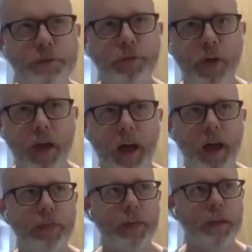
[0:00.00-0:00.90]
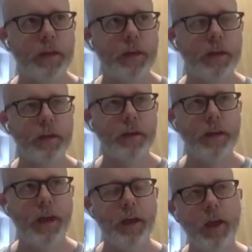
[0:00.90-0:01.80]
of that, I think,
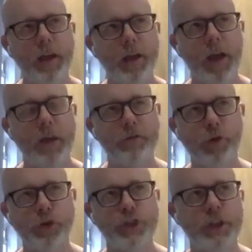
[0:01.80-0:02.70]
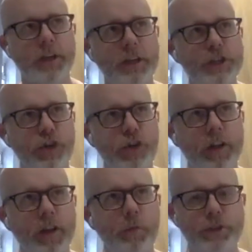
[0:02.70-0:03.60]
unfortunately,
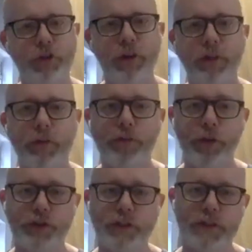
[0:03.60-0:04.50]
during the first